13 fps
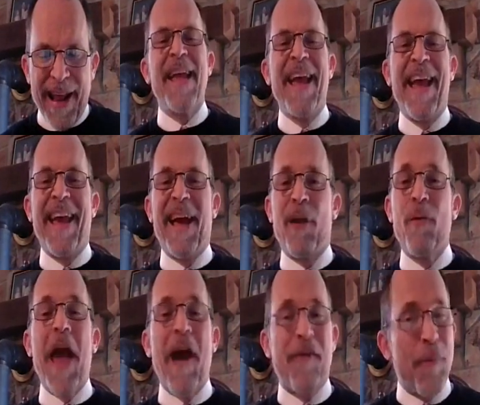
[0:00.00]
and we
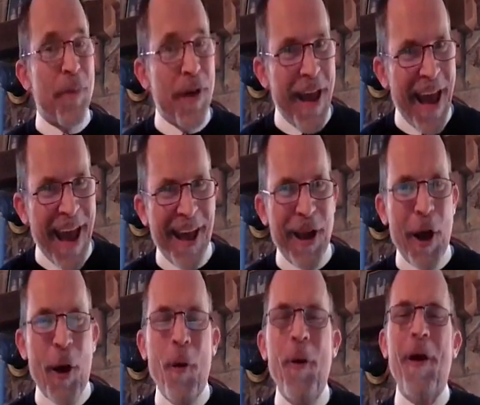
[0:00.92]
have a
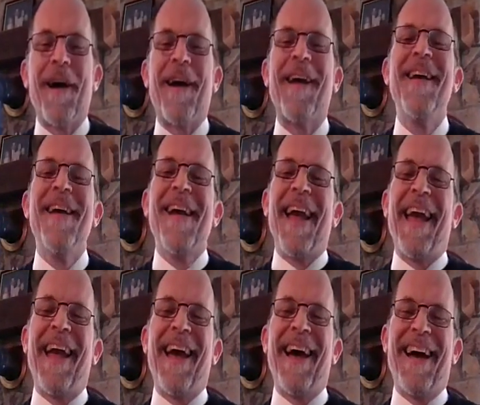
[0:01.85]
piano
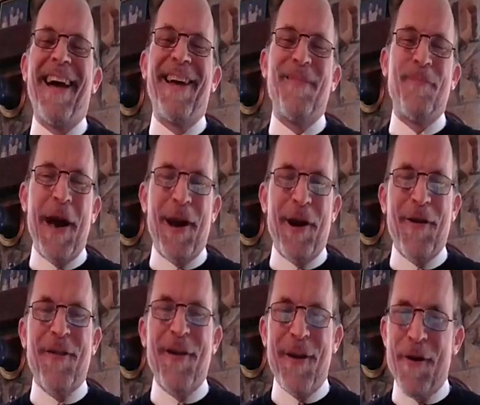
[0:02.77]
and better
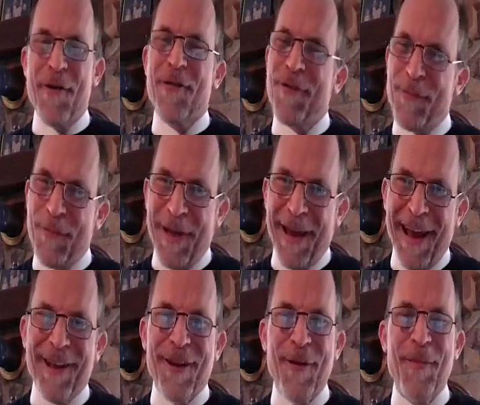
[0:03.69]
singers than
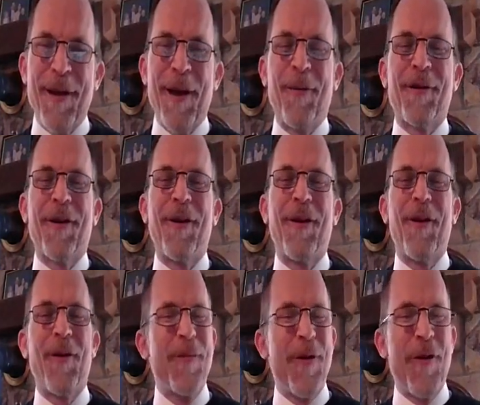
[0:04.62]
me to be able to do
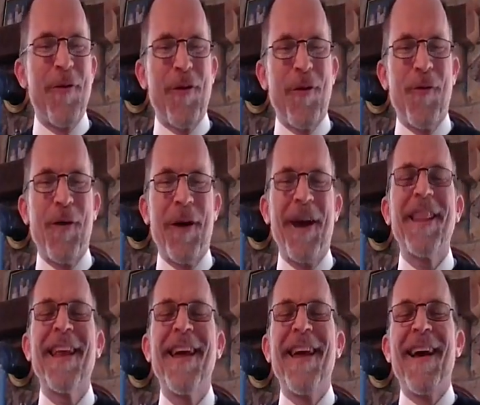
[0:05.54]
the music with.
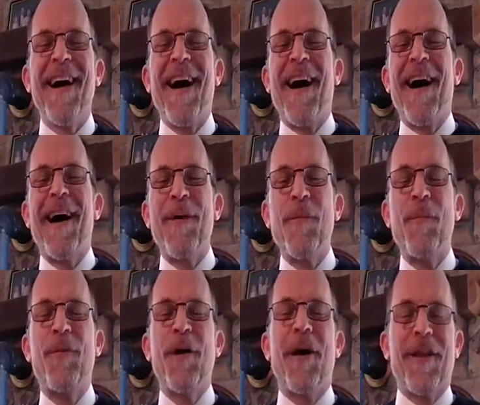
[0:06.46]

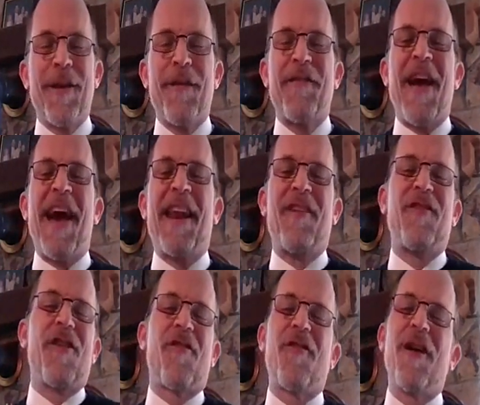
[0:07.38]
But the advantage
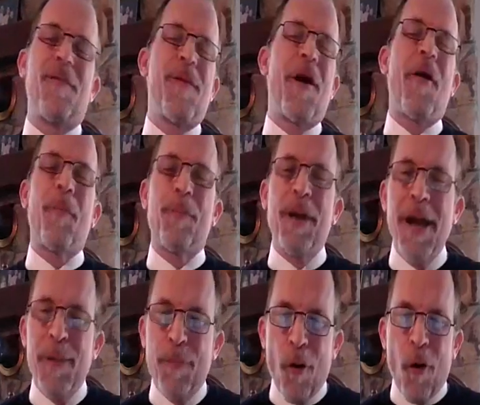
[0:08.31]
is you get to be around
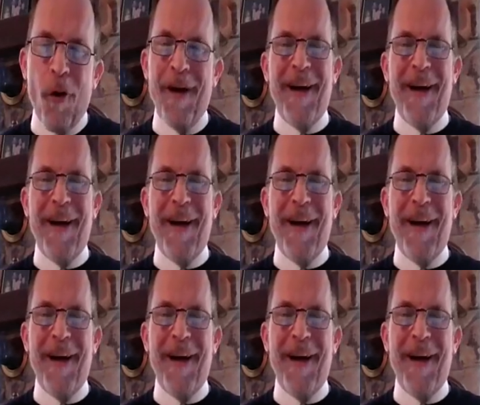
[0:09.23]
people.